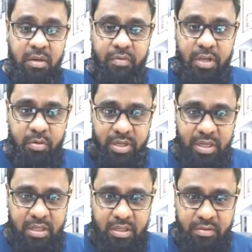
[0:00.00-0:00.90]
when you
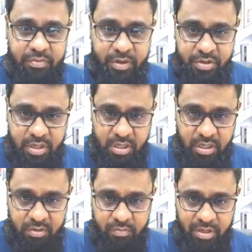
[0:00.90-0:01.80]
take the fresh air
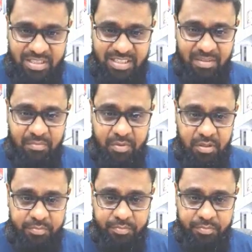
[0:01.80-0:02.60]
in, for example,